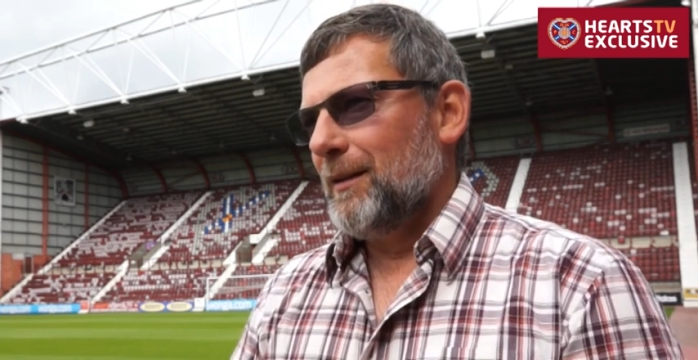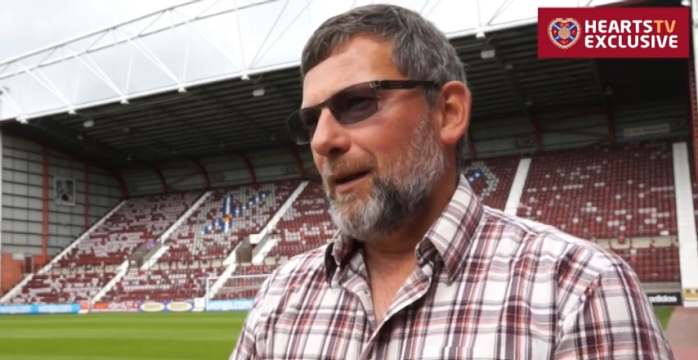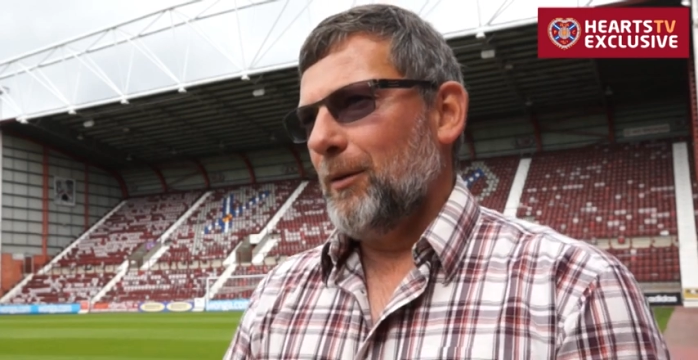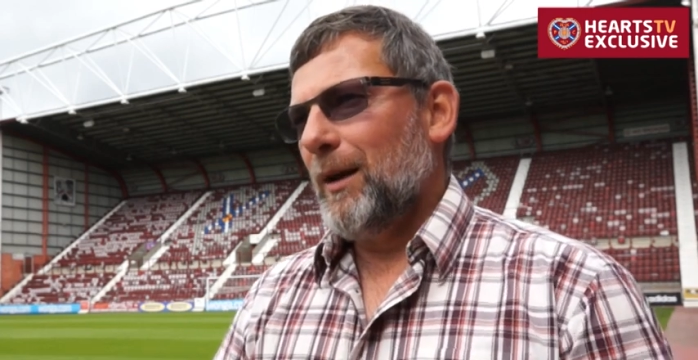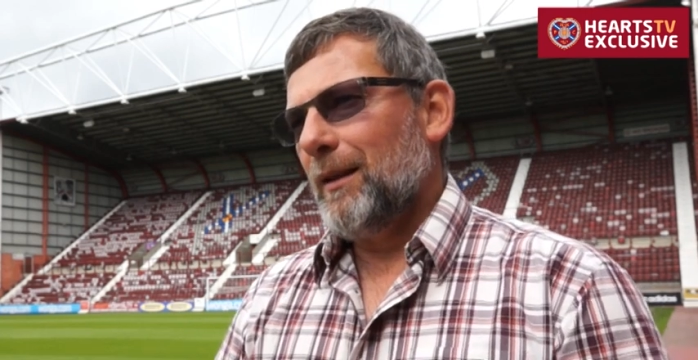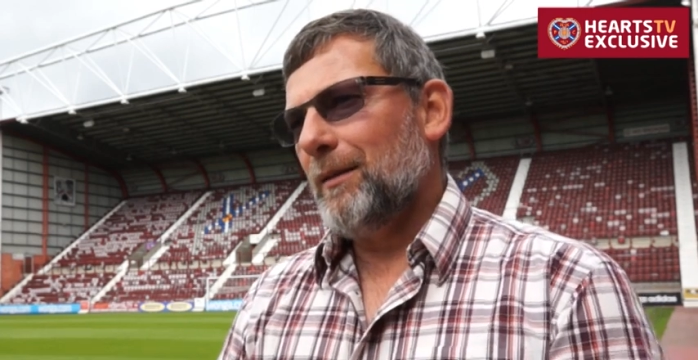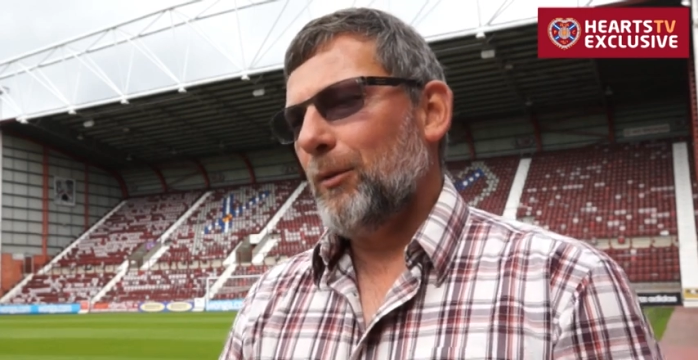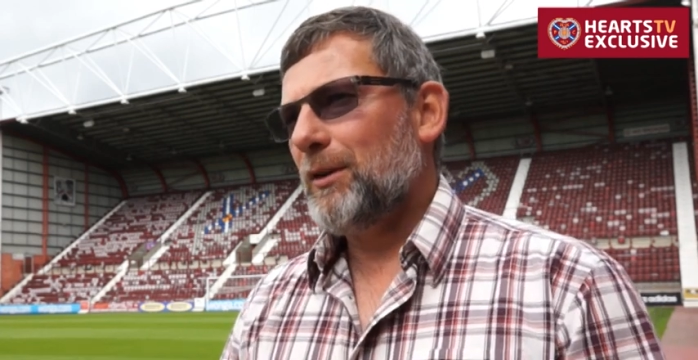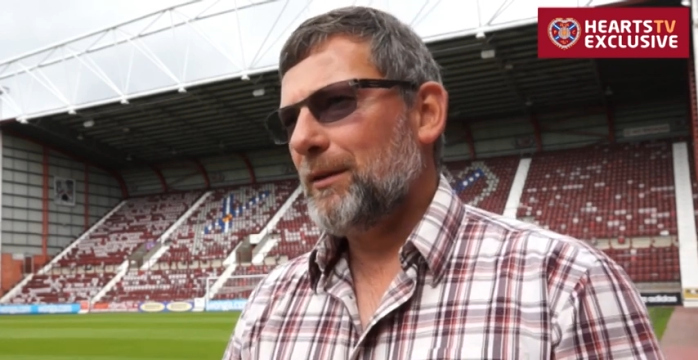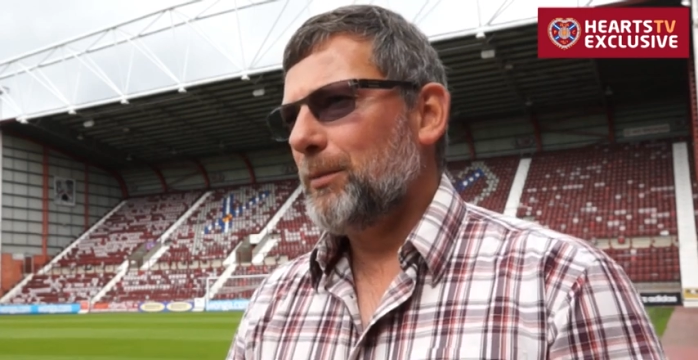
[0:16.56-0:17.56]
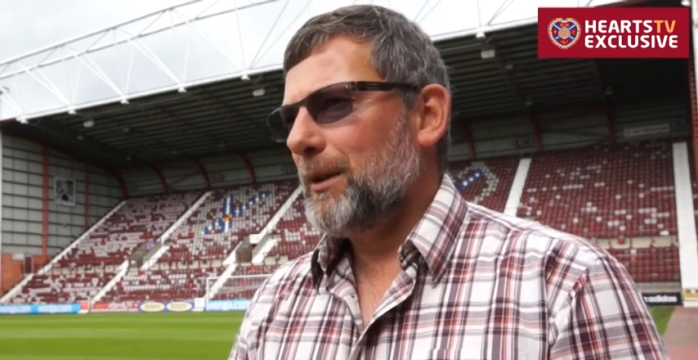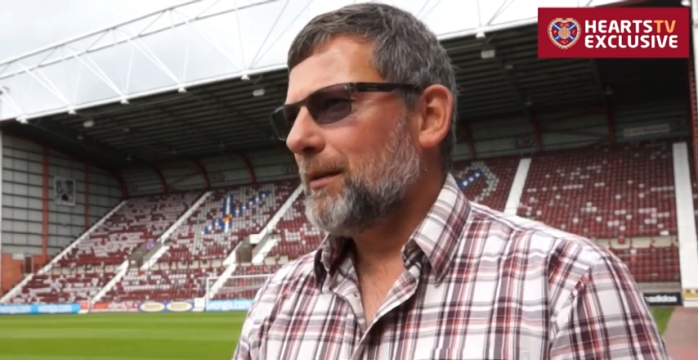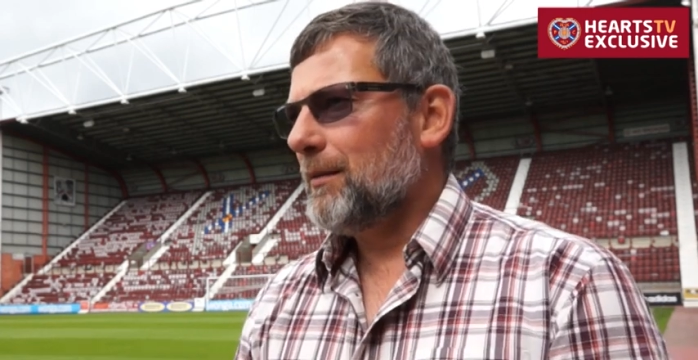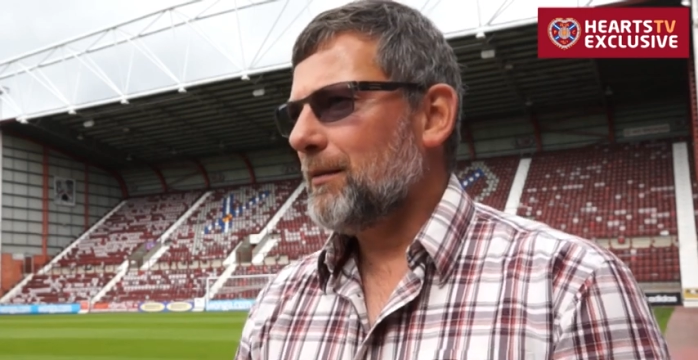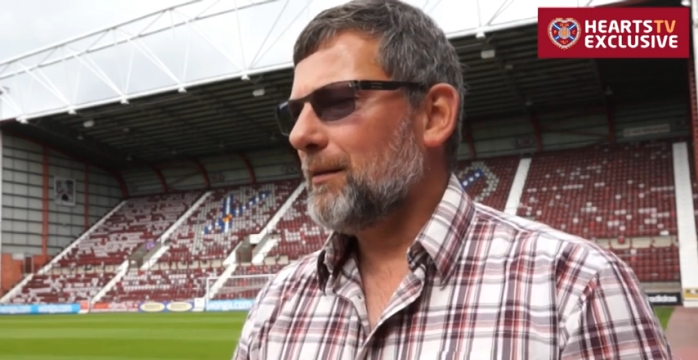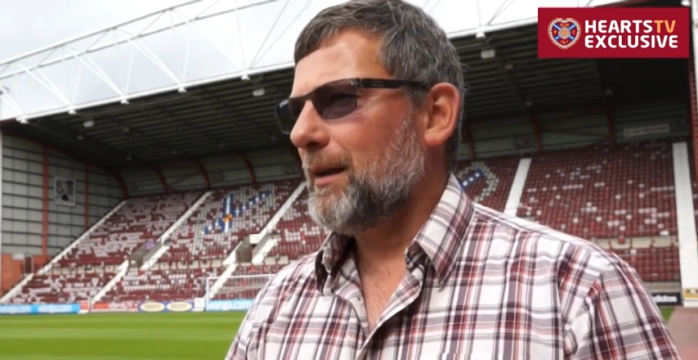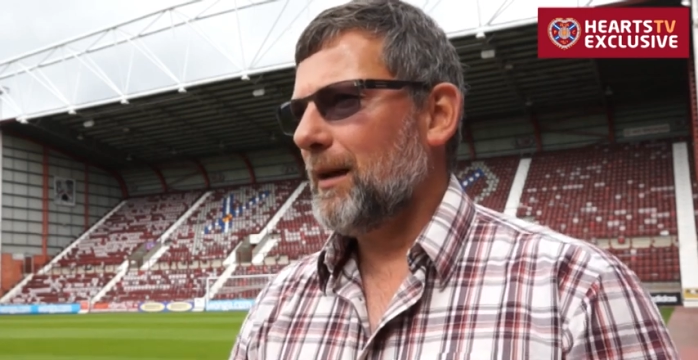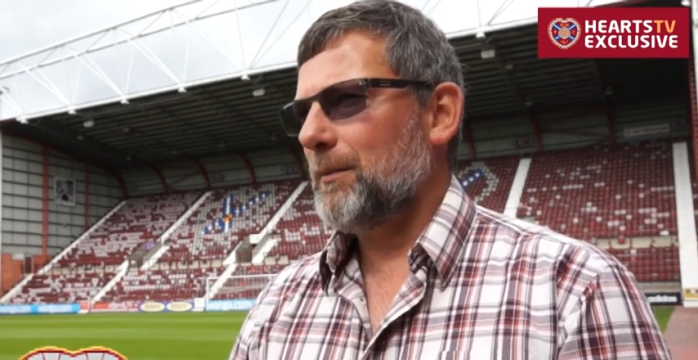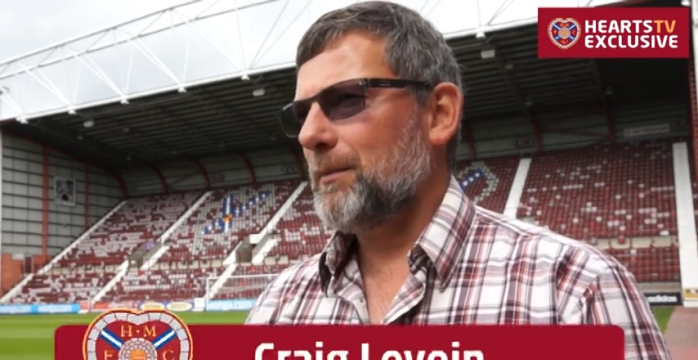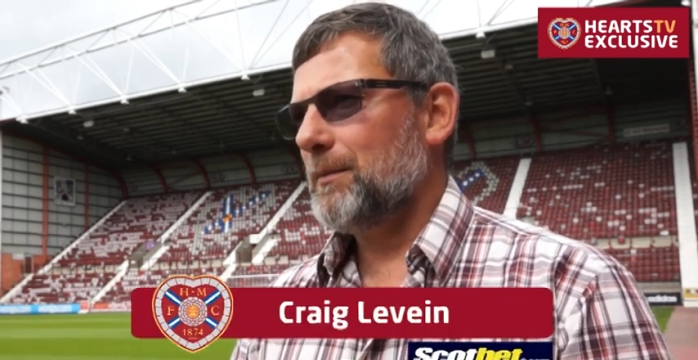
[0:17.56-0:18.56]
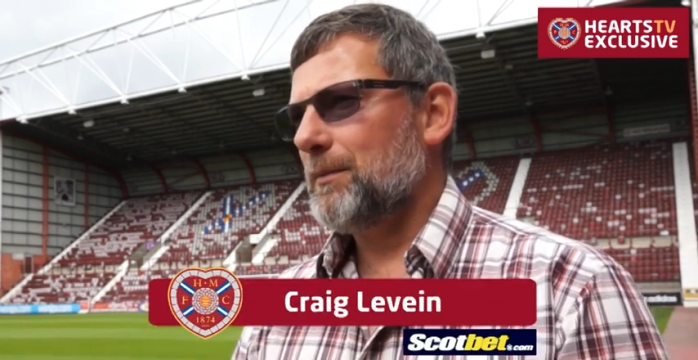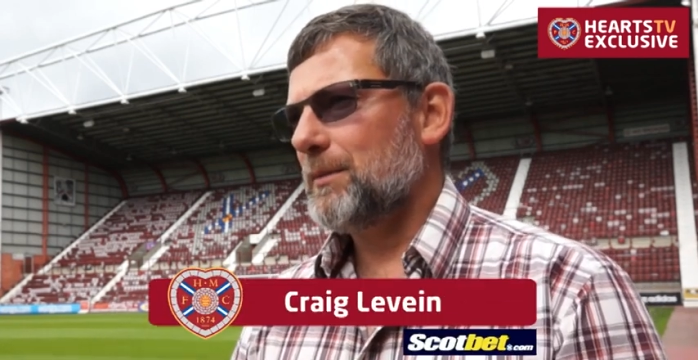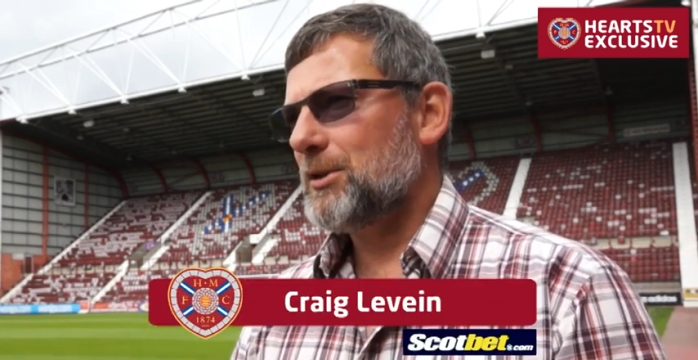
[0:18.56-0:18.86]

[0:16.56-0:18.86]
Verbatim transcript: Uh, well, I wanted to be um,